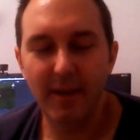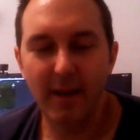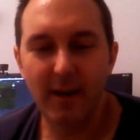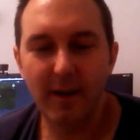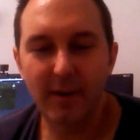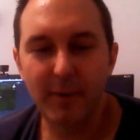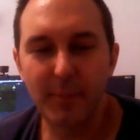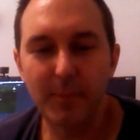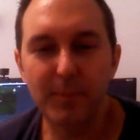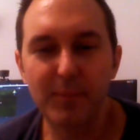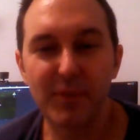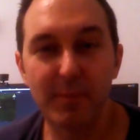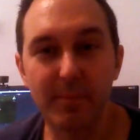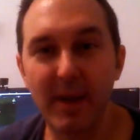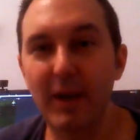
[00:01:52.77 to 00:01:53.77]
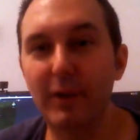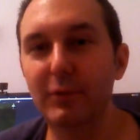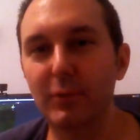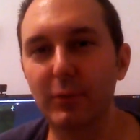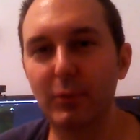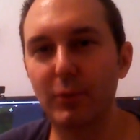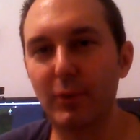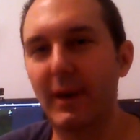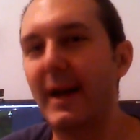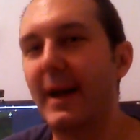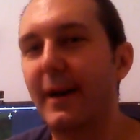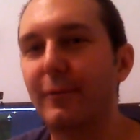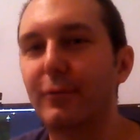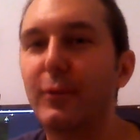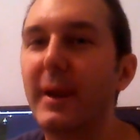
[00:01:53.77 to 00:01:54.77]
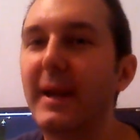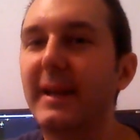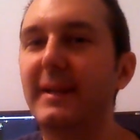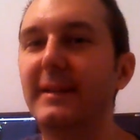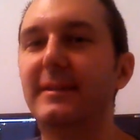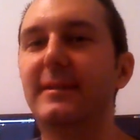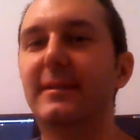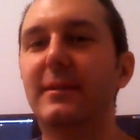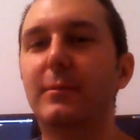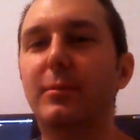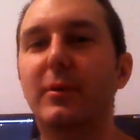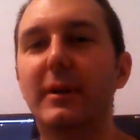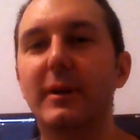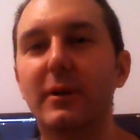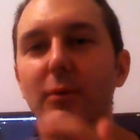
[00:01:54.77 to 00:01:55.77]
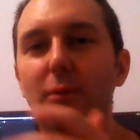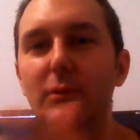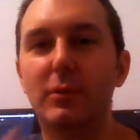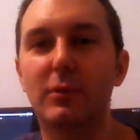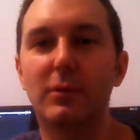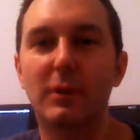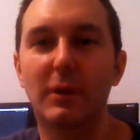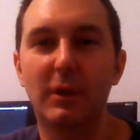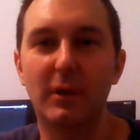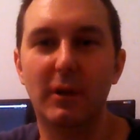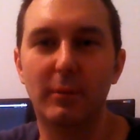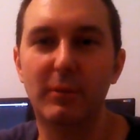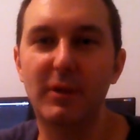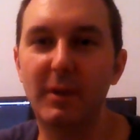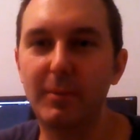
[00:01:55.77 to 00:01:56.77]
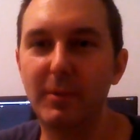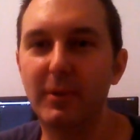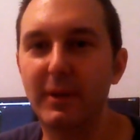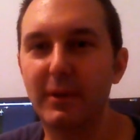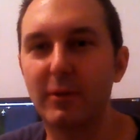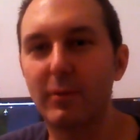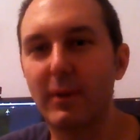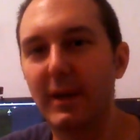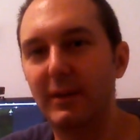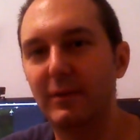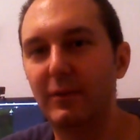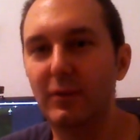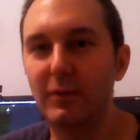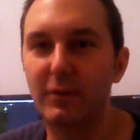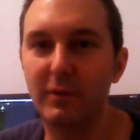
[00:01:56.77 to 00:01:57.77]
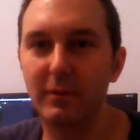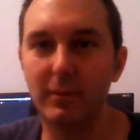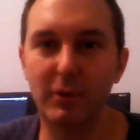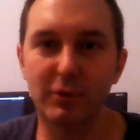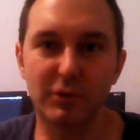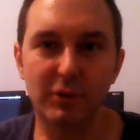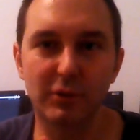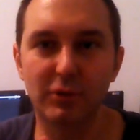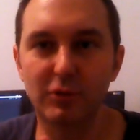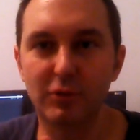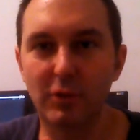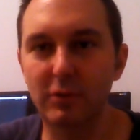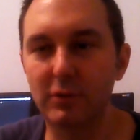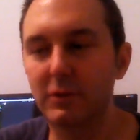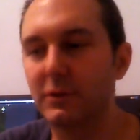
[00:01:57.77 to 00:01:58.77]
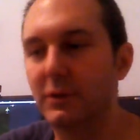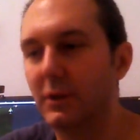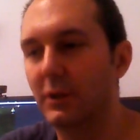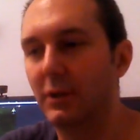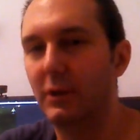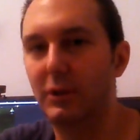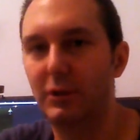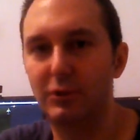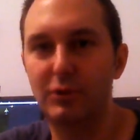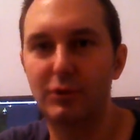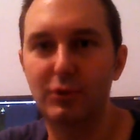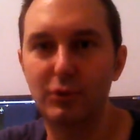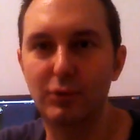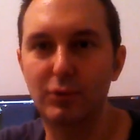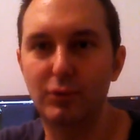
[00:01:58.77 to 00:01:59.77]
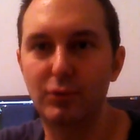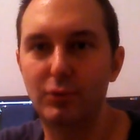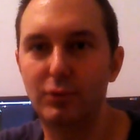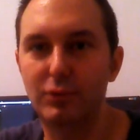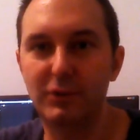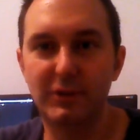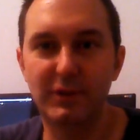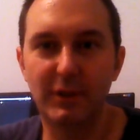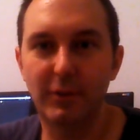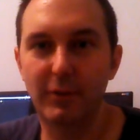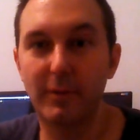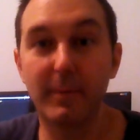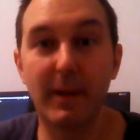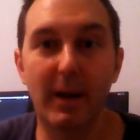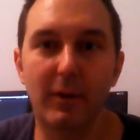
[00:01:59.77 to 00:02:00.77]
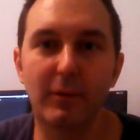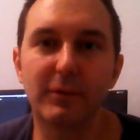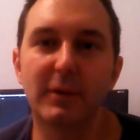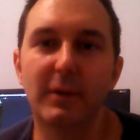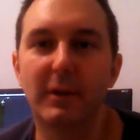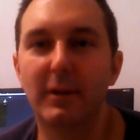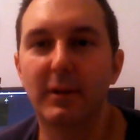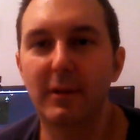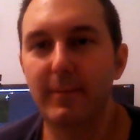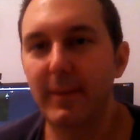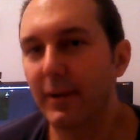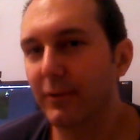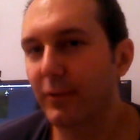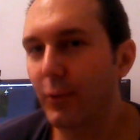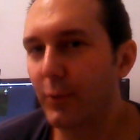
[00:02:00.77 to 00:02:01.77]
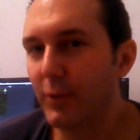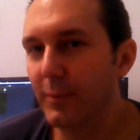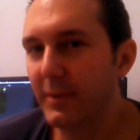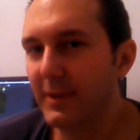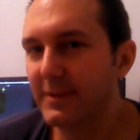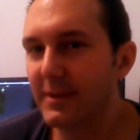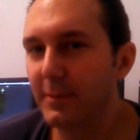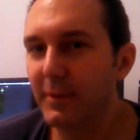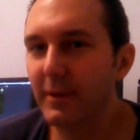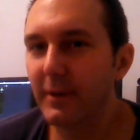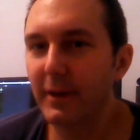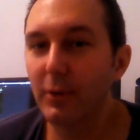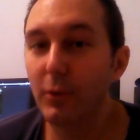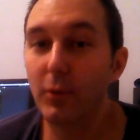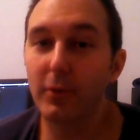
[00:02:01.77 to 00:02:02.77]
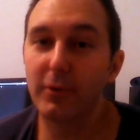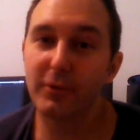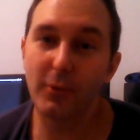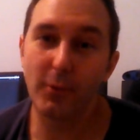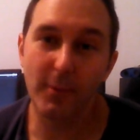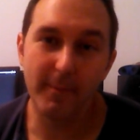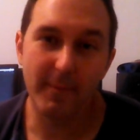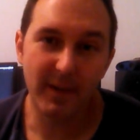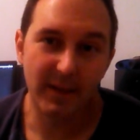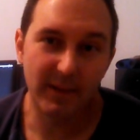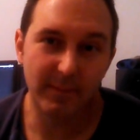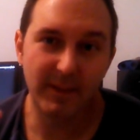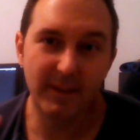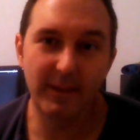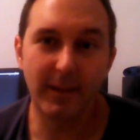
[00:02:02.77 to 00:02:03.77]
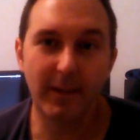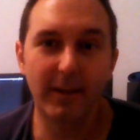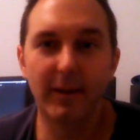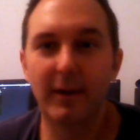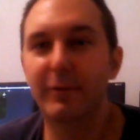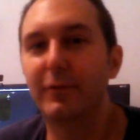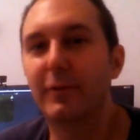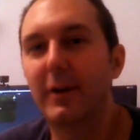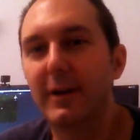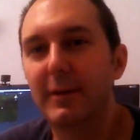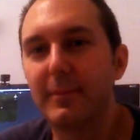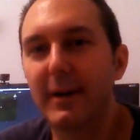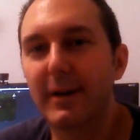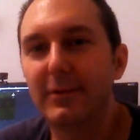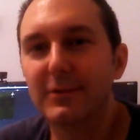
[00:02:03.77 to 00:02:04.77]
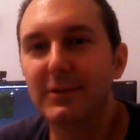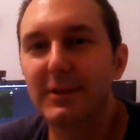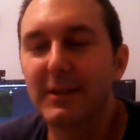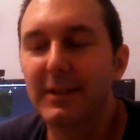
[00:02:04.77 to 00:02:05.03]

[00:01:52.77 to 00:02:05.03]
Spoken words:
The mount will have reins, and the player will manipulate the reins using the motion controllers to steer the mount. The mount's going to be something like a horse or maybe a flying mount.